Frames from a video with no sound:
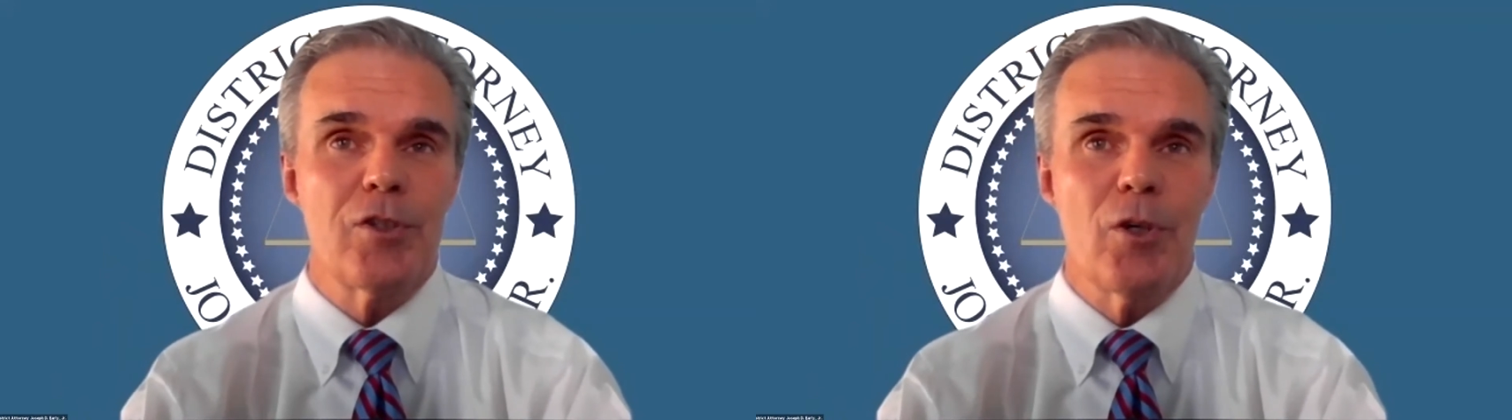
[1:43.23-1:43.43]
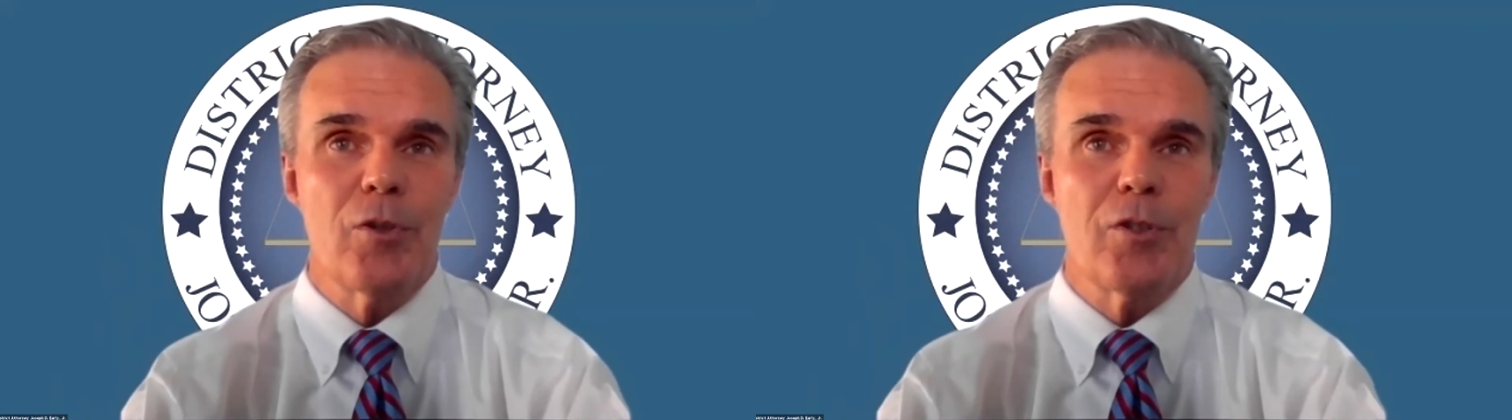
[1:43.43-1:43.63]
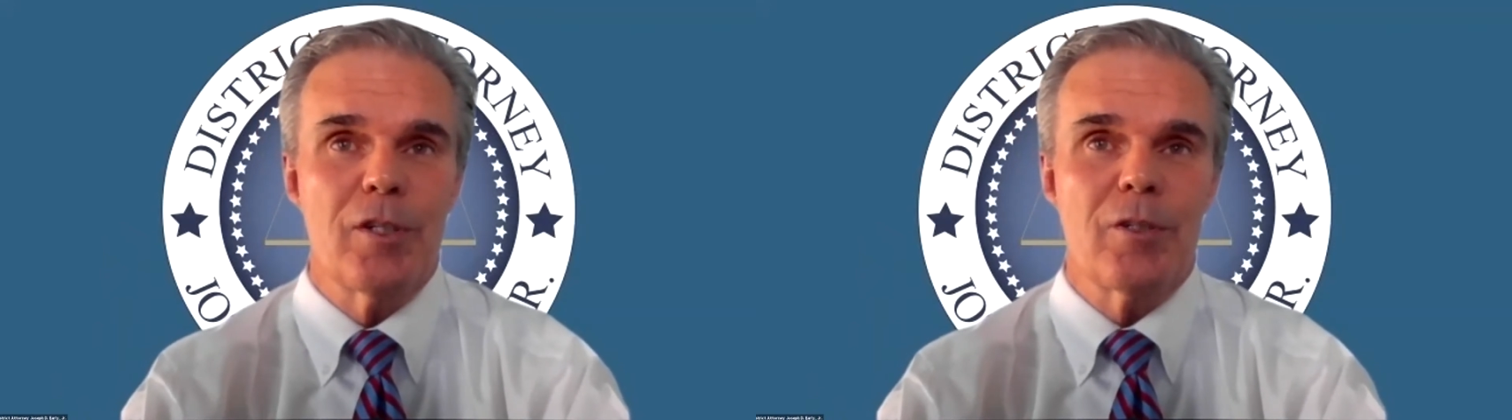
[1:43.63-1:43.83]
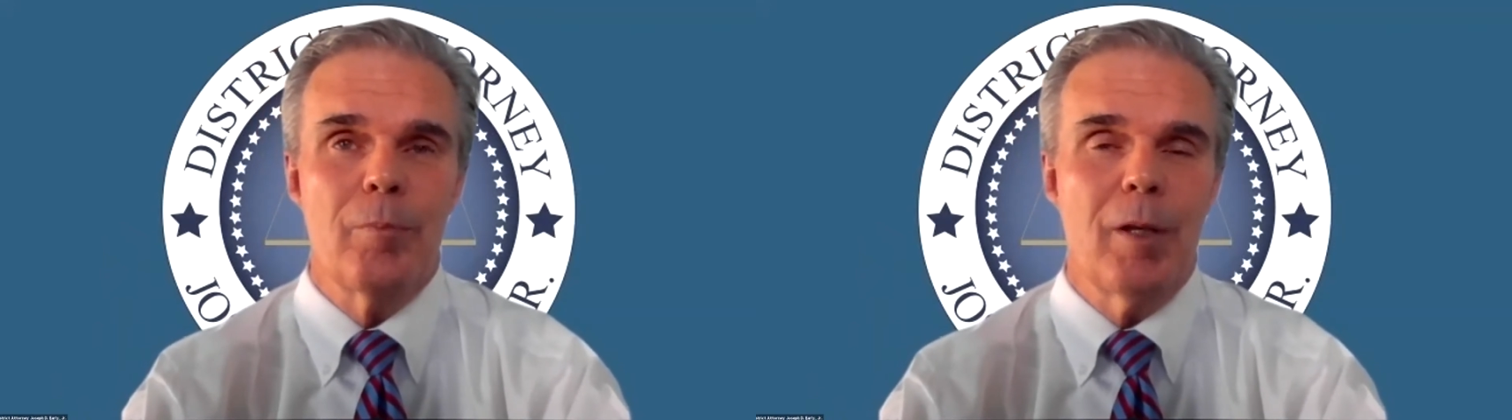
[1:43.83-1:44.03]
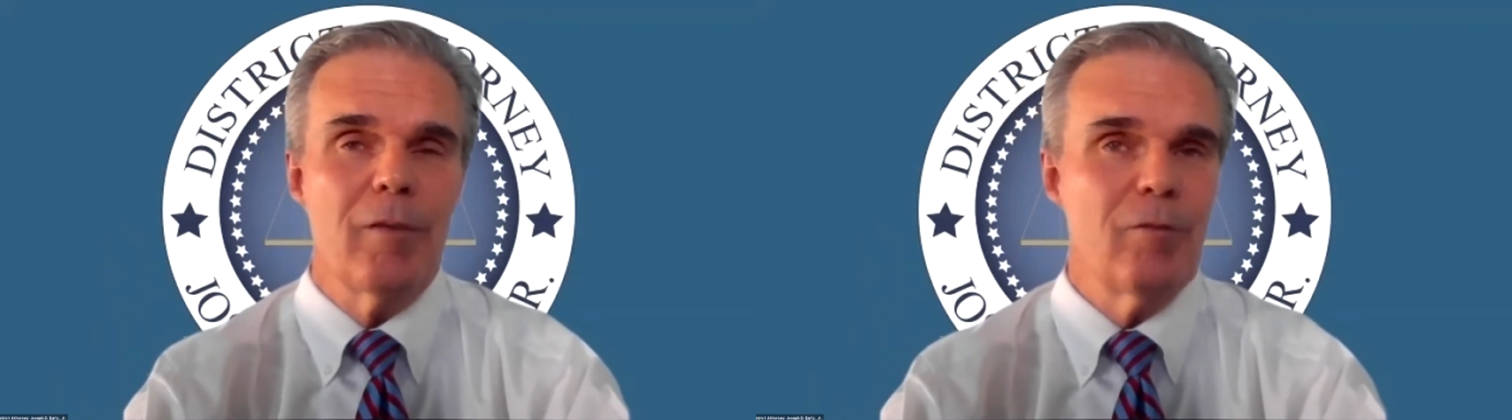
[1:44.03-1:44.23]
Associates
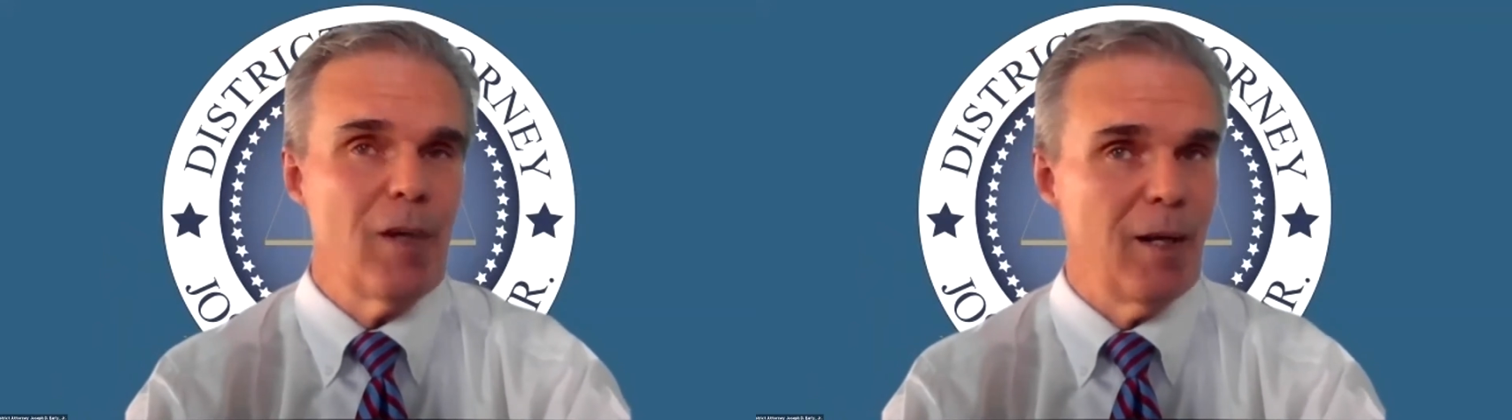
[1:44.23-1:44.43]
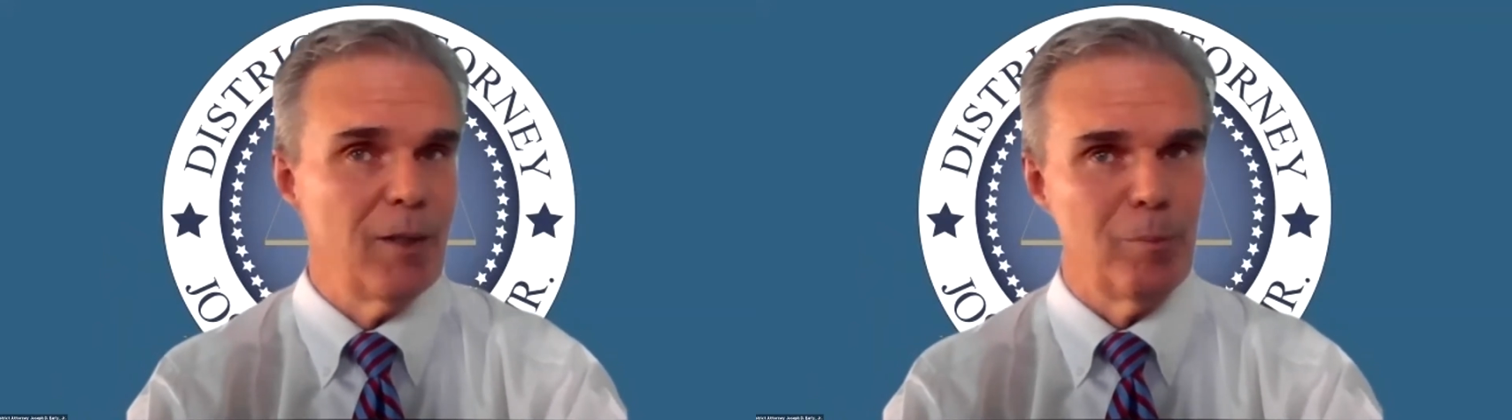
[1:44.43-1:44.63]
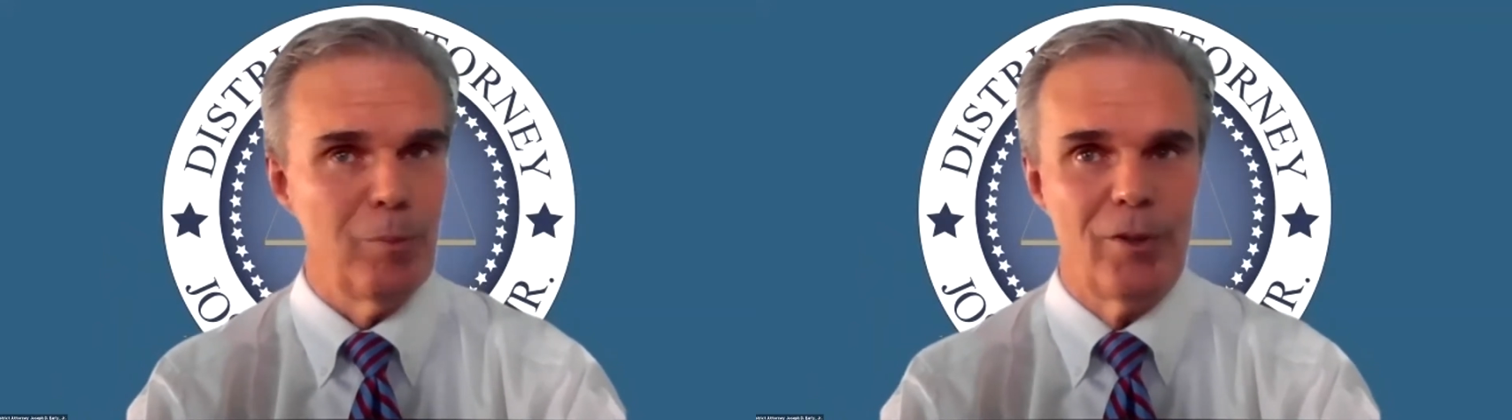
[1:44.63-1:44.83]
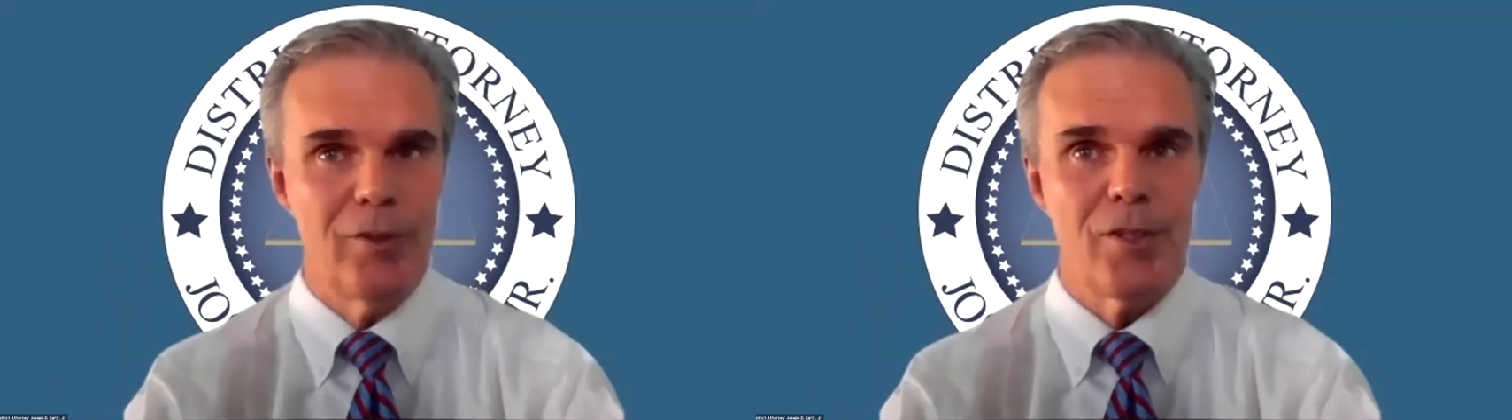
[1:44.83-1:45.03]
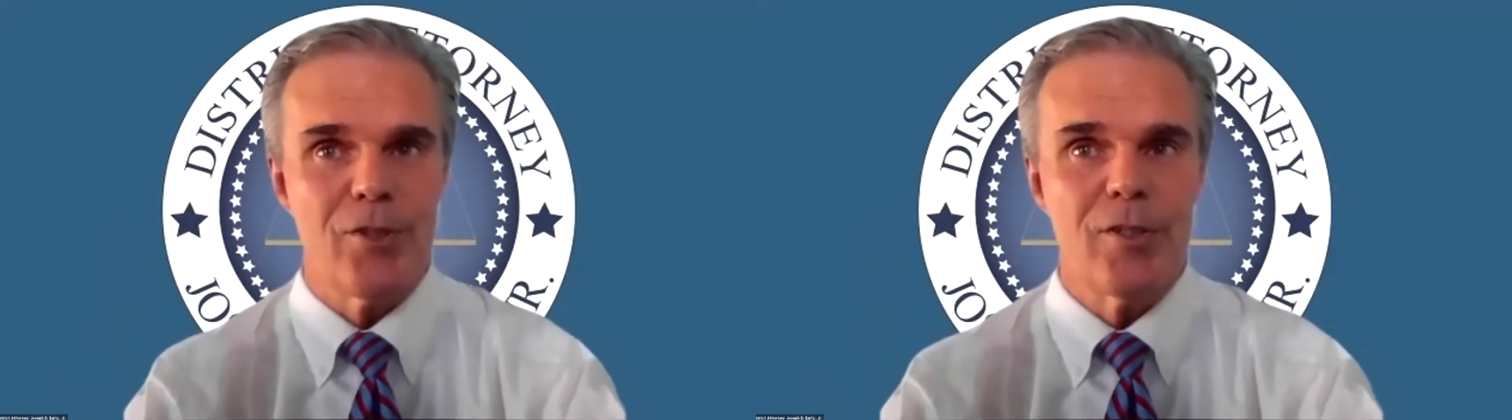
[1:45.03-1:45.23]
have been invaluable in
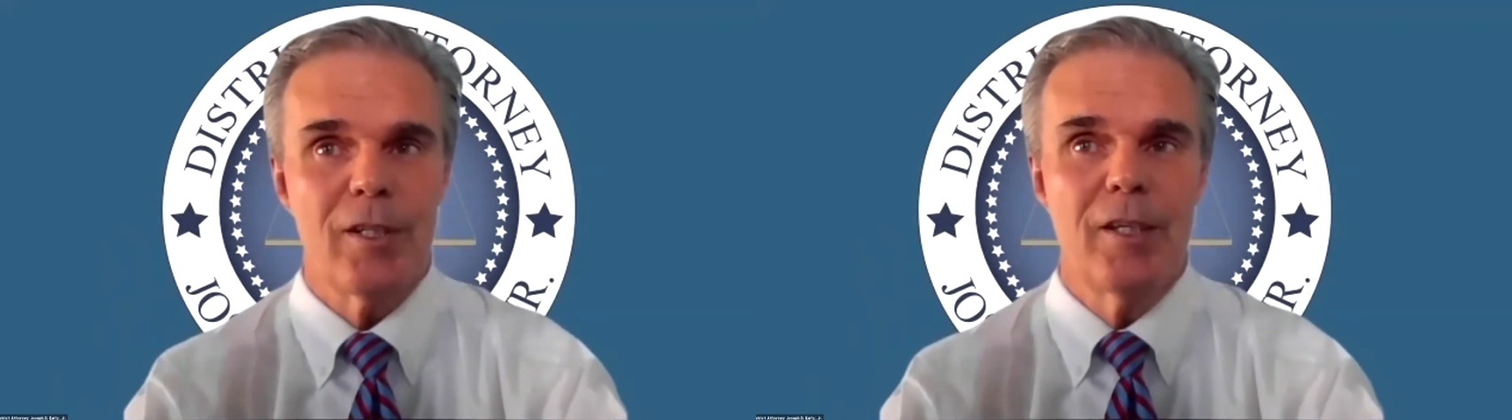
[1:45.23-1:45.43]
this.